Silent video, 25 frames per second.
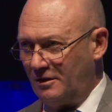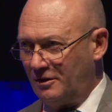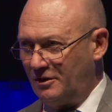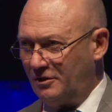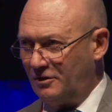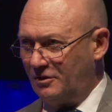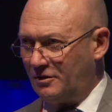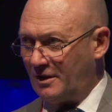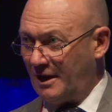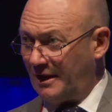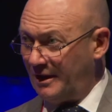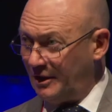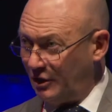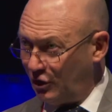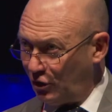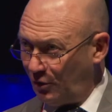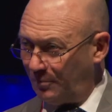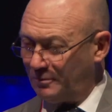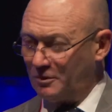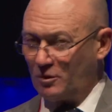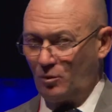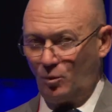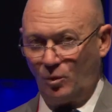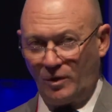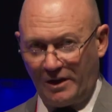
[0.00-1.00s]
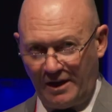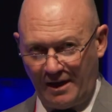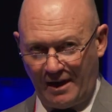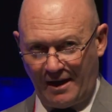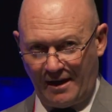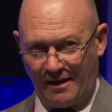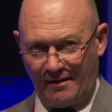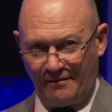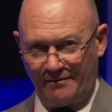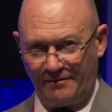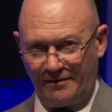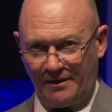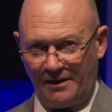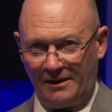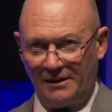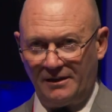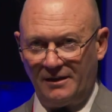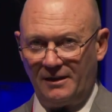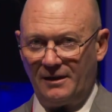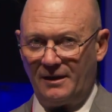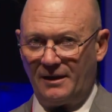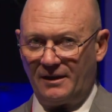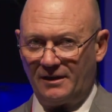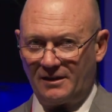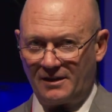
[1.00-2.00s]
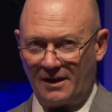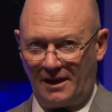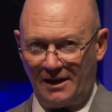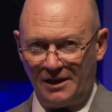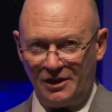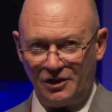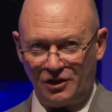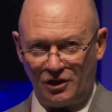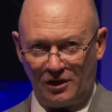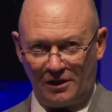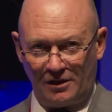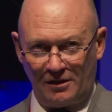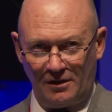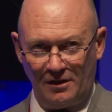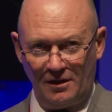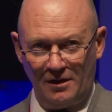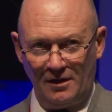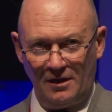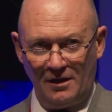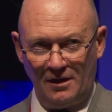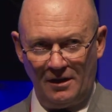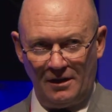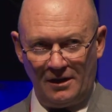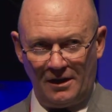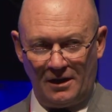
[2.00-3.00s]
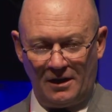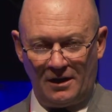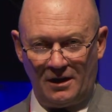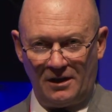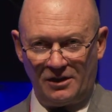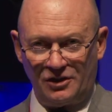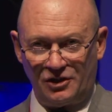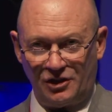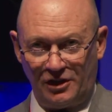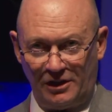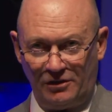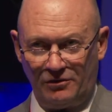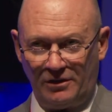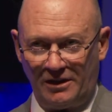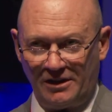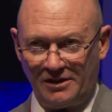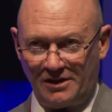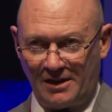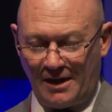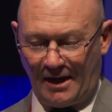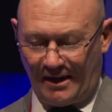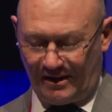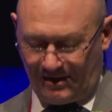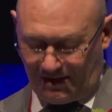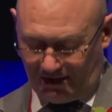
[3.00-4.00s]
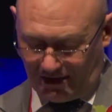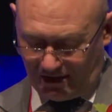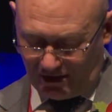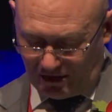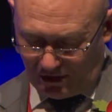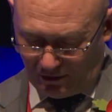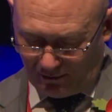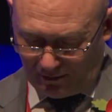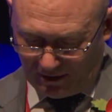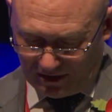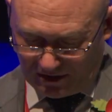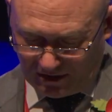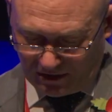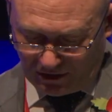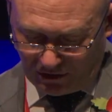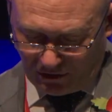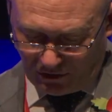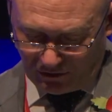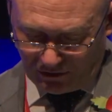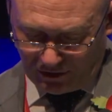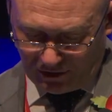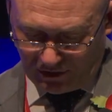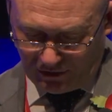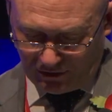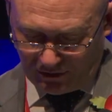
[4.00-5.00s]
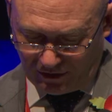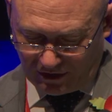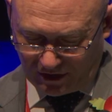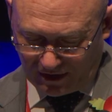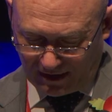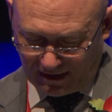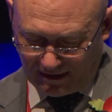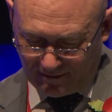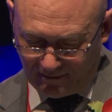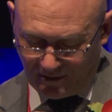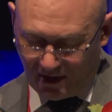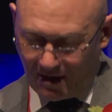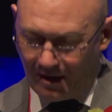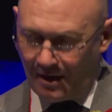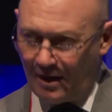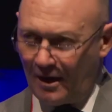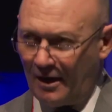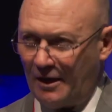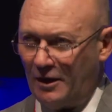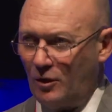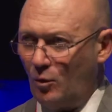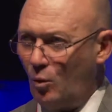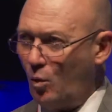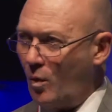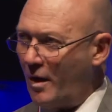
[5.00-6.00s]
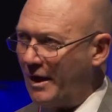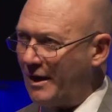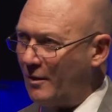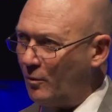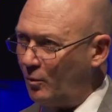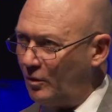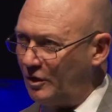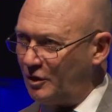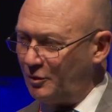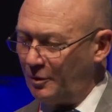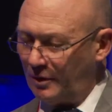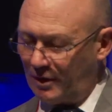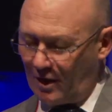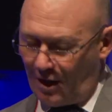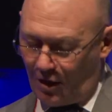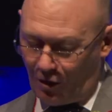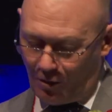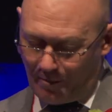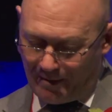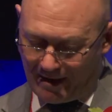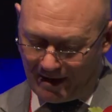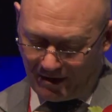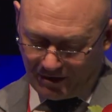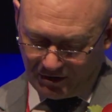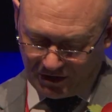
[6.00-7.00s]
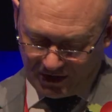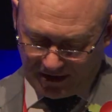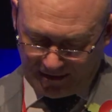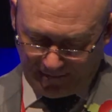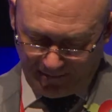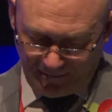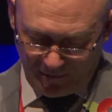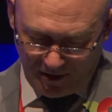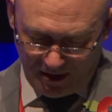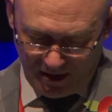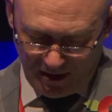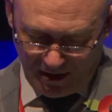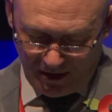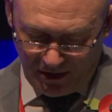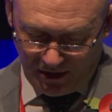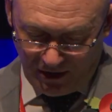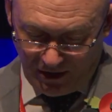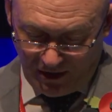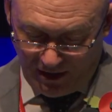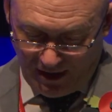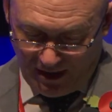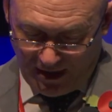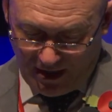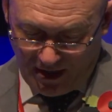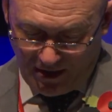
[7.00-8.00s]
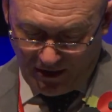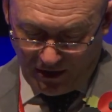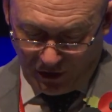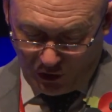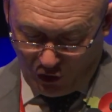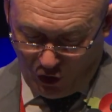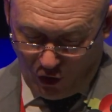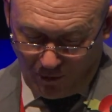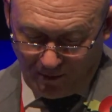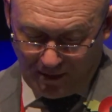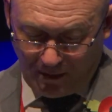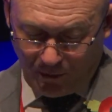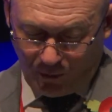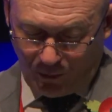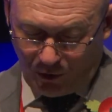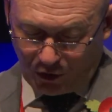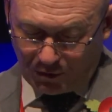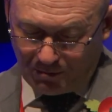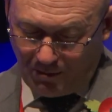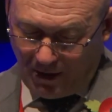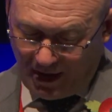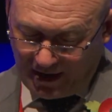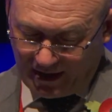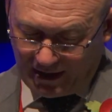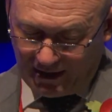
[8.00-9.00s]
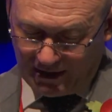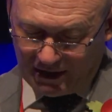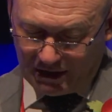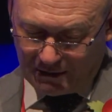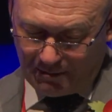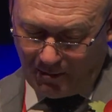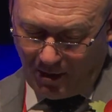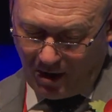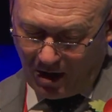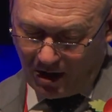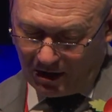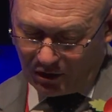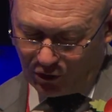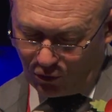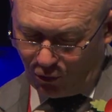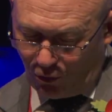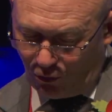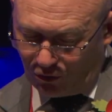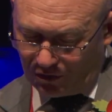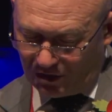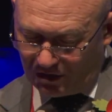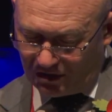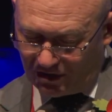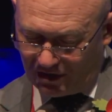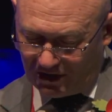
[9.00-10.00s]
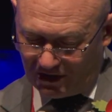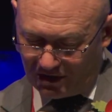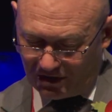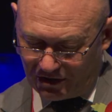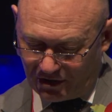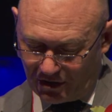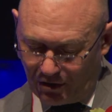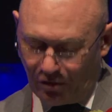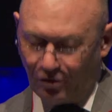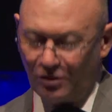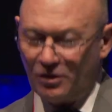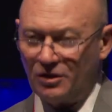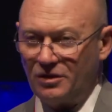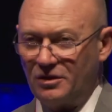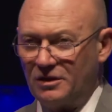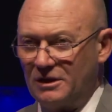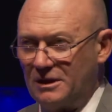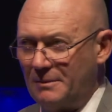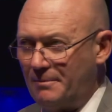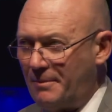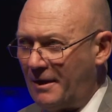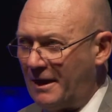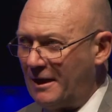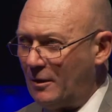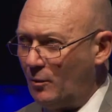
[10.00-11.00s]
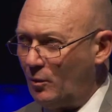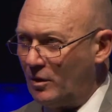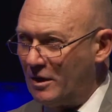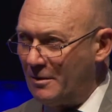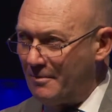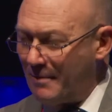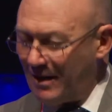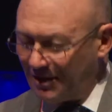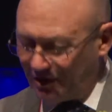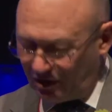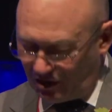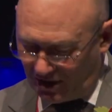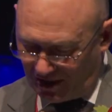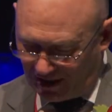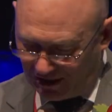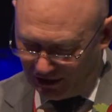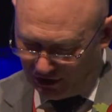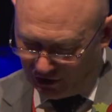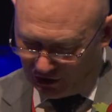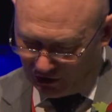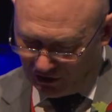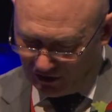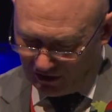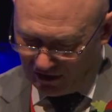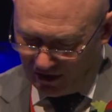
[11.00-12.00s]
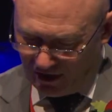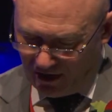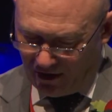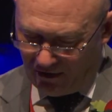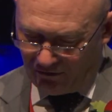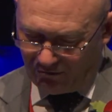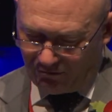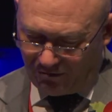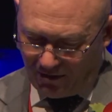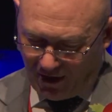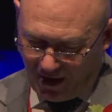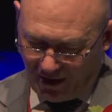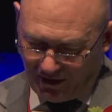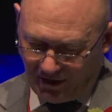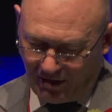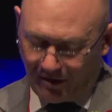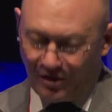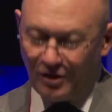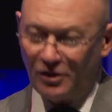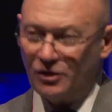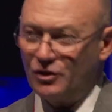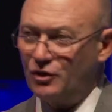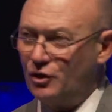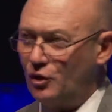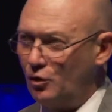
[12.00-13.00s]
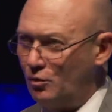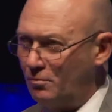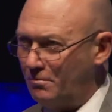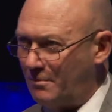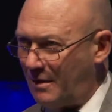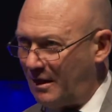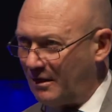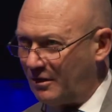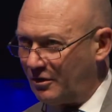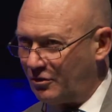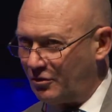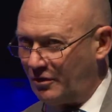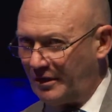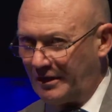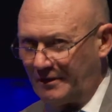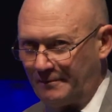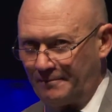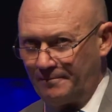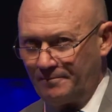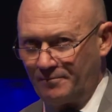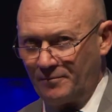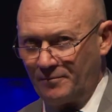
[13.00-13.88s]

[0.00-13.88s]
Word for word: the day jobs that we have in engaging uh, senior execs into business continuity and the way in which we go about it. Uh, the comment was, Michael inspires audiences to look at the debate with imagination rather than doom mongering.